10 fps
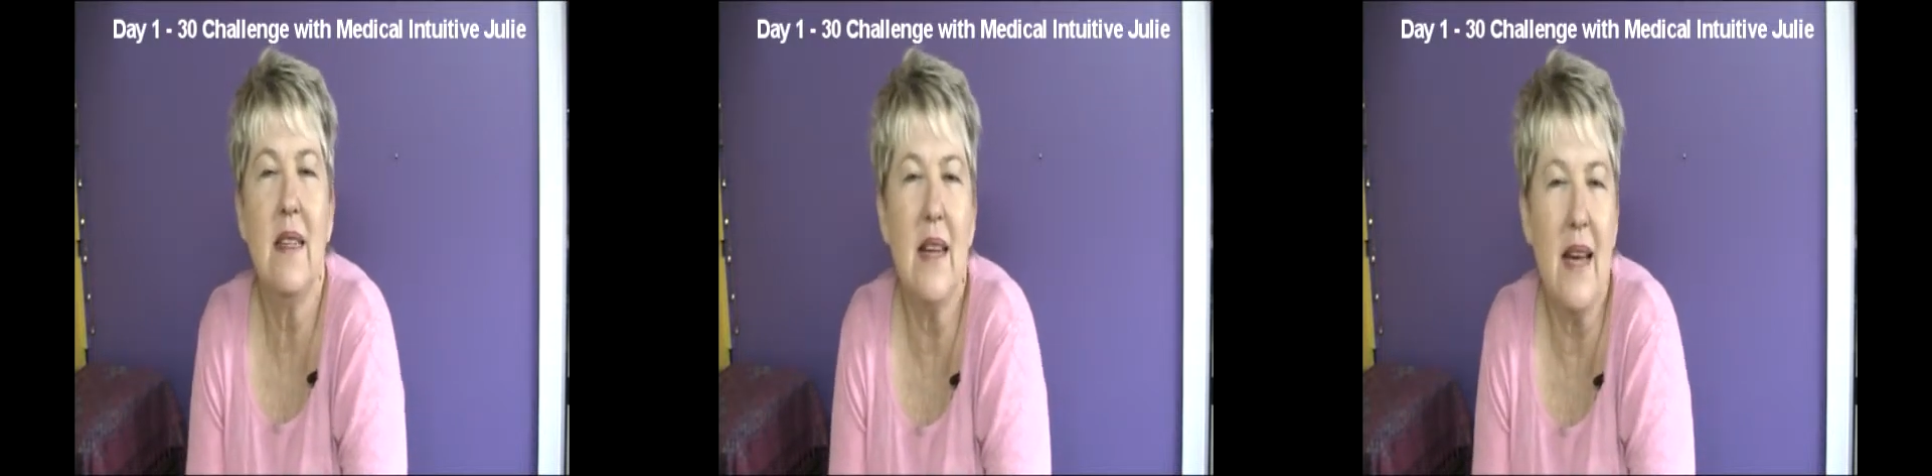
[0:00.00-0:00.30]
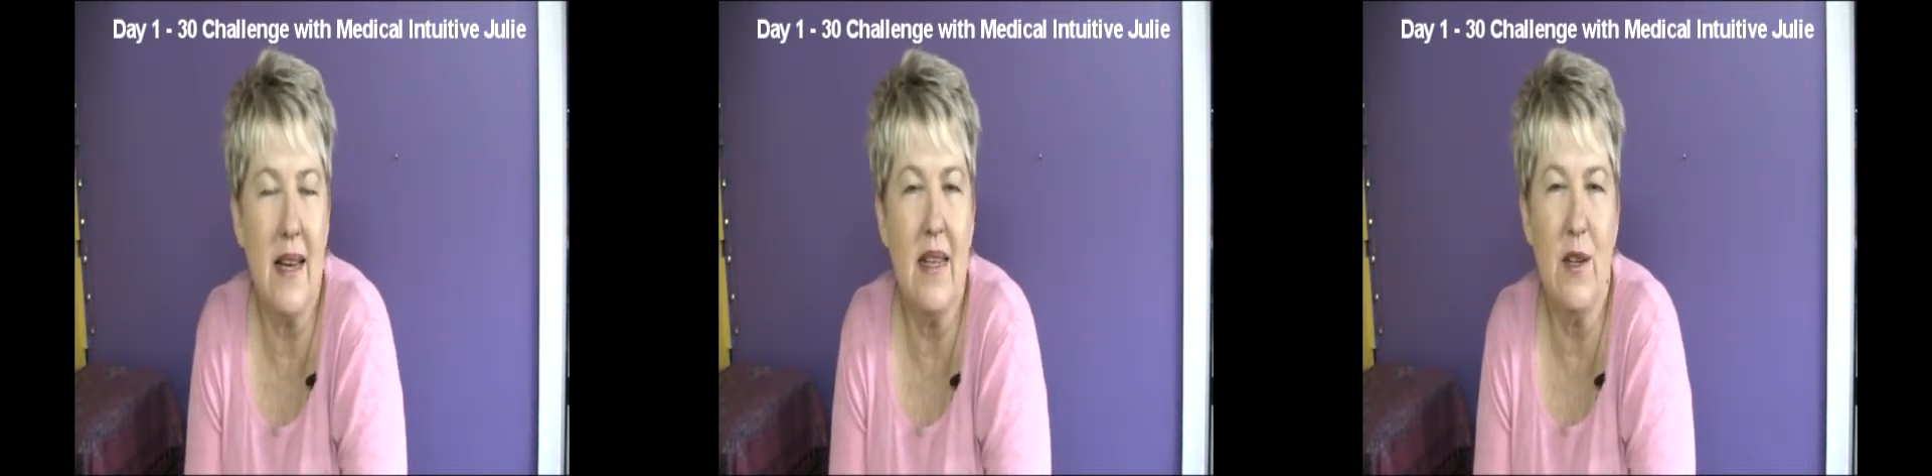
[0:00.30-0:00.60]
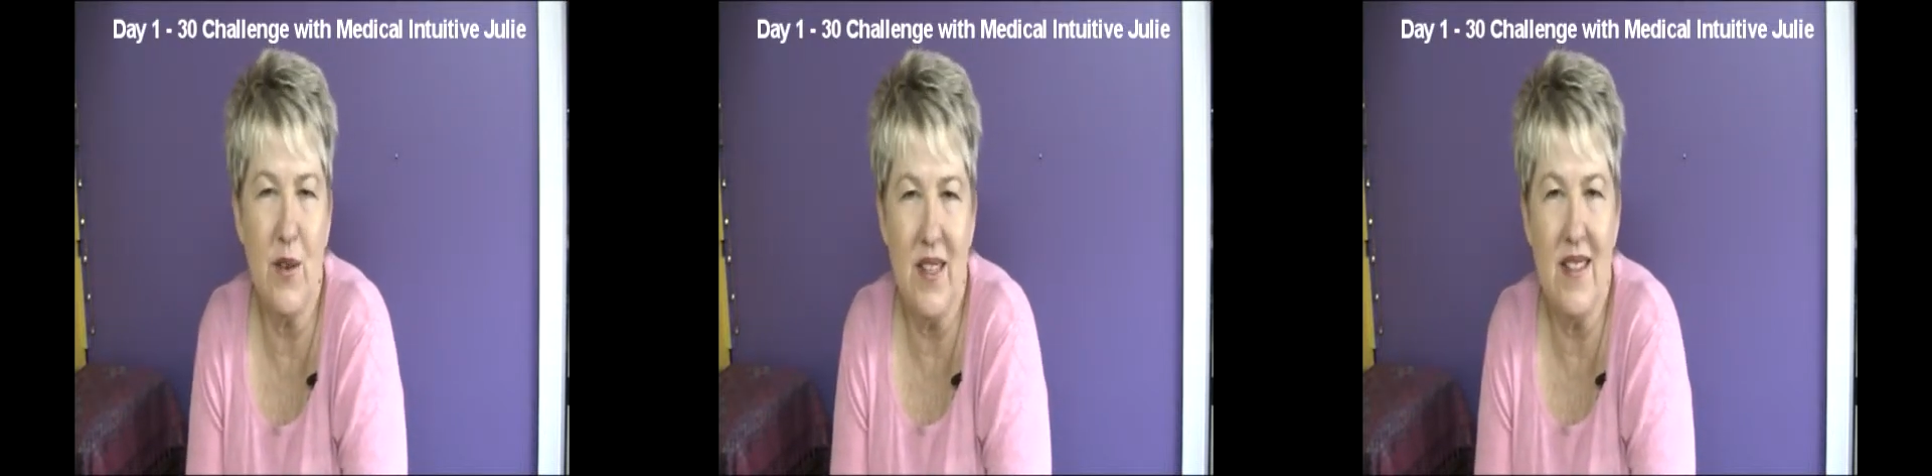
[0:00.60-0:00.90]
had
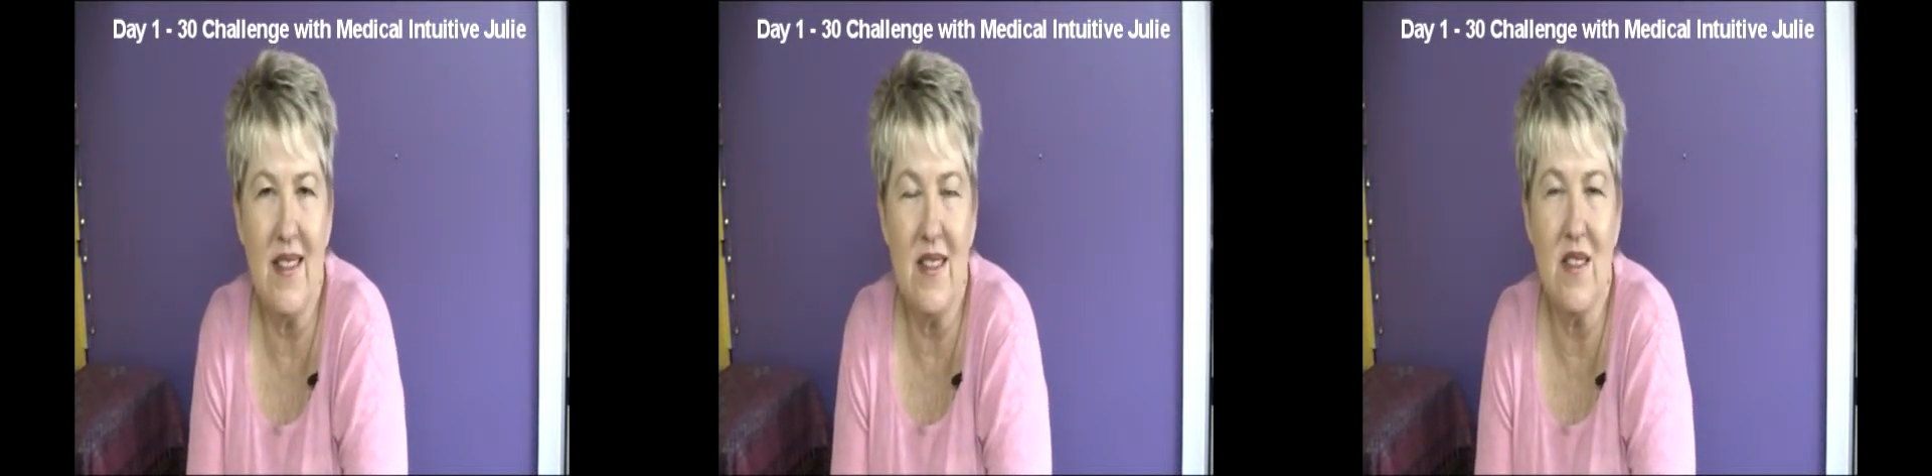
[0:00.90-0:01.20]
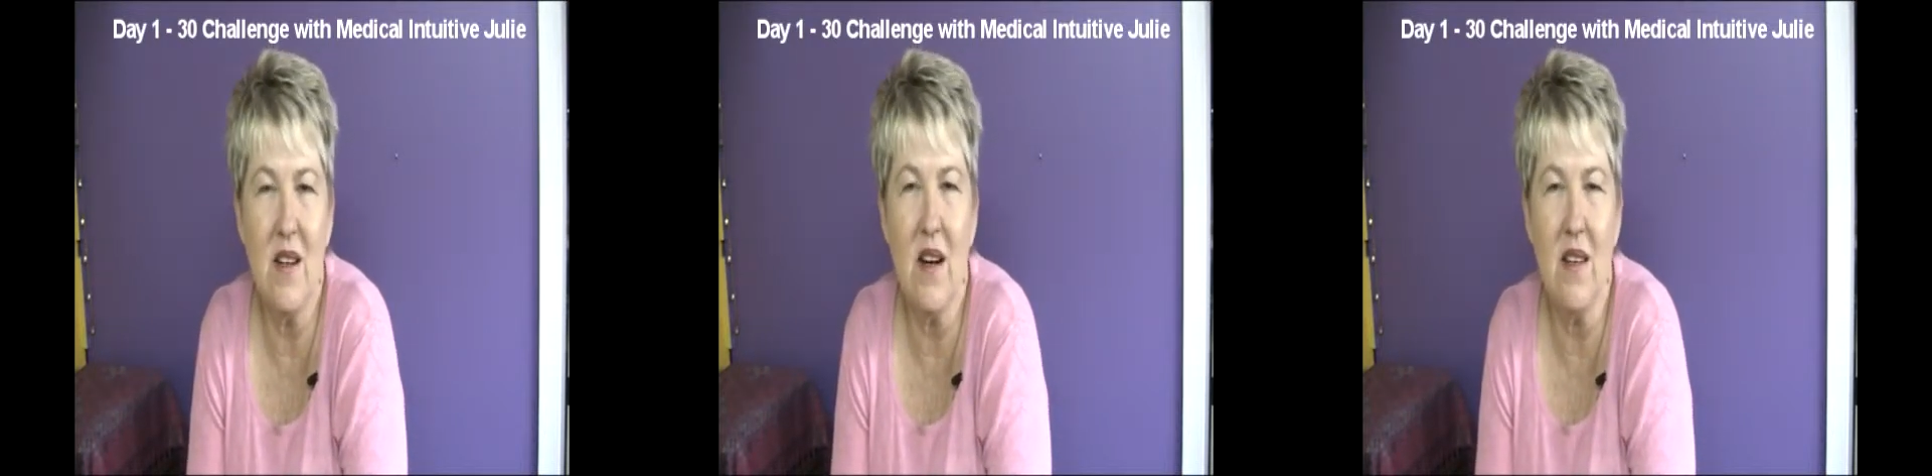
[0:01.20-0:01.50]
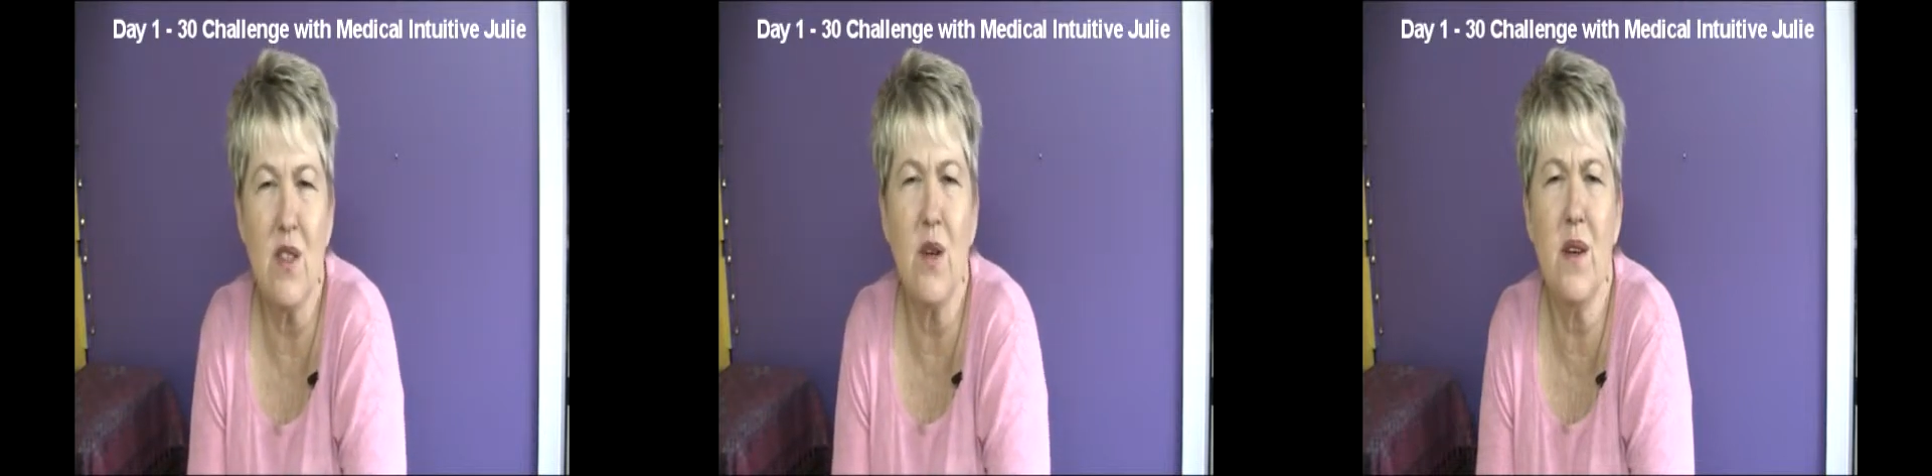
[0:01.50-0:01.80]
increased in
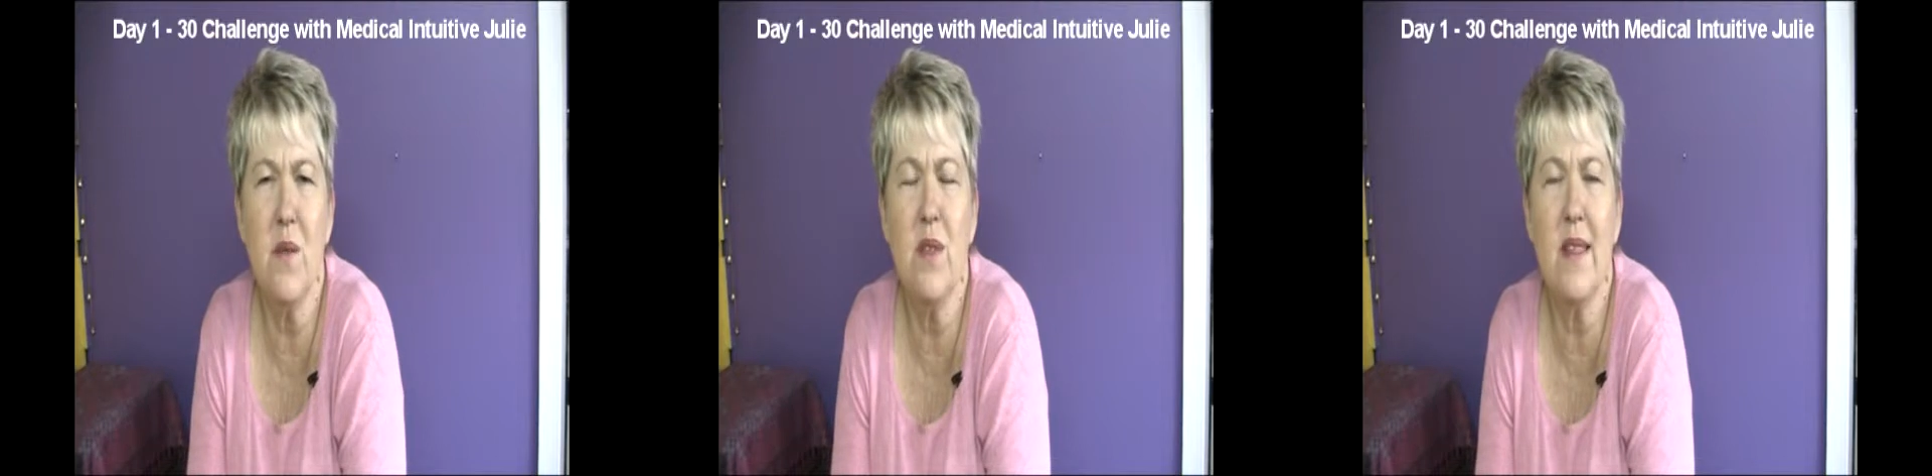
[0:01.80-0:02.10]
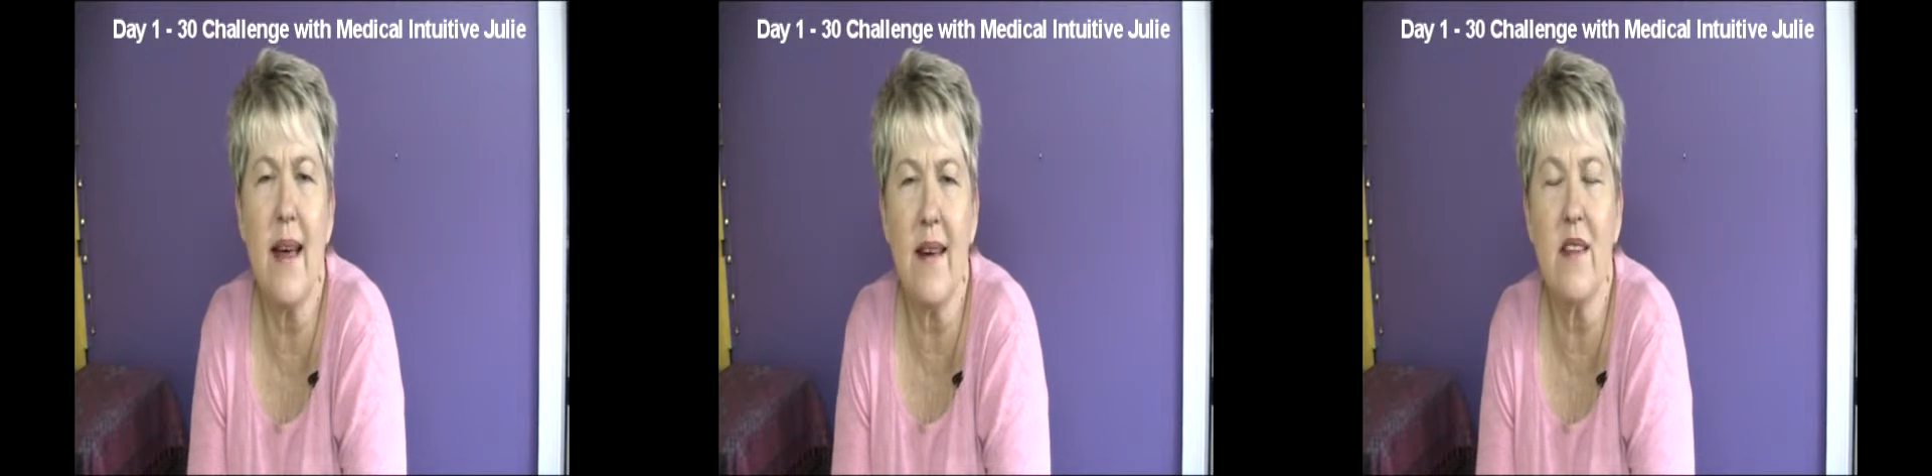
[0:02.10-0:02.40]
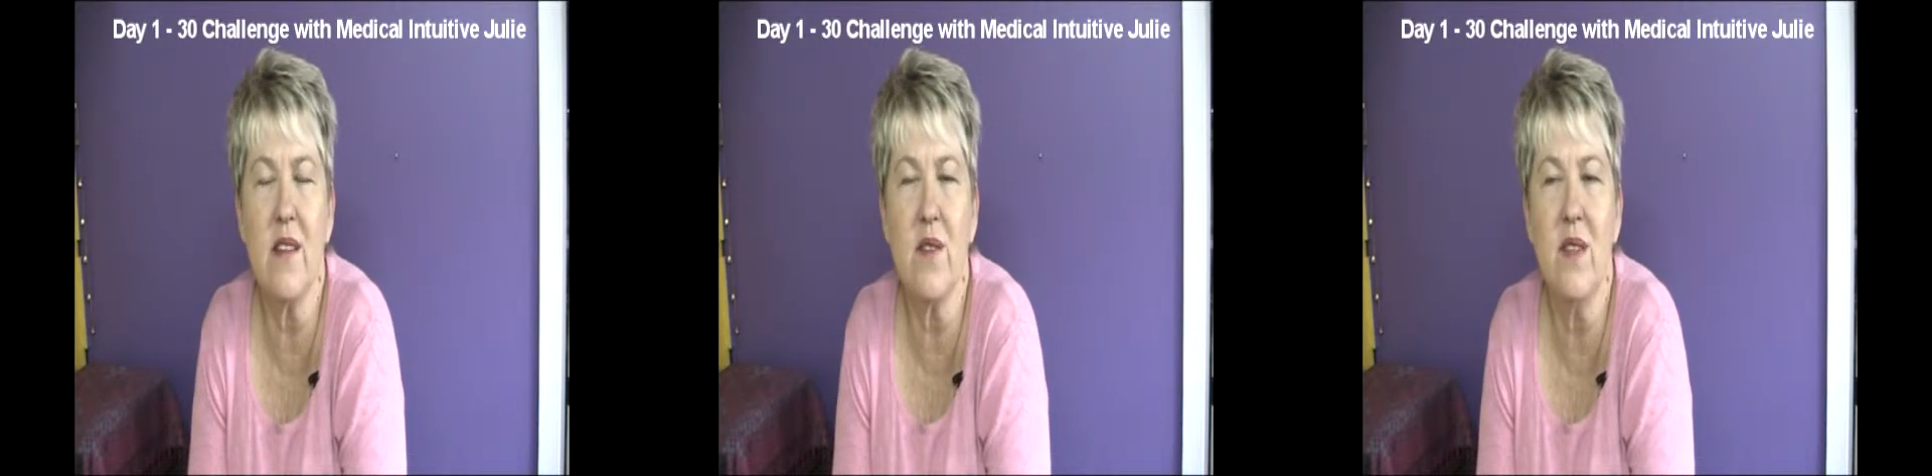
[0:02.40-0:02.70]
size, so it was
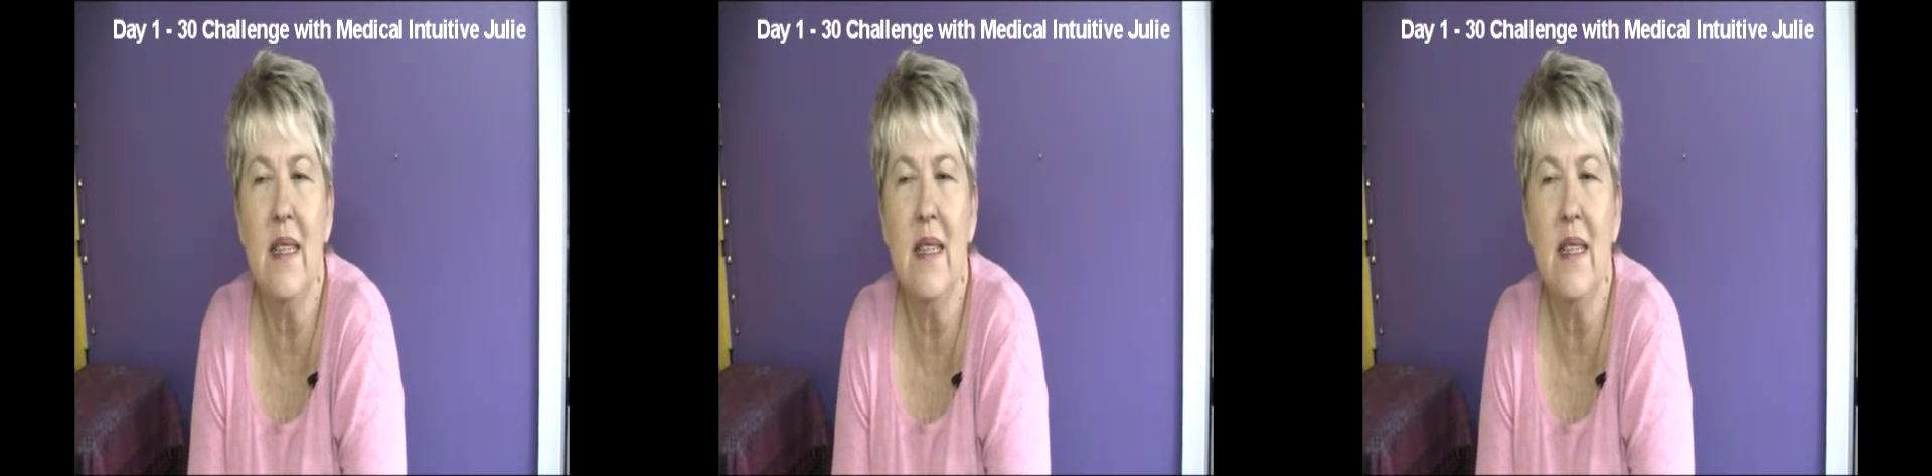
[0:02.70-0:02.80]
active.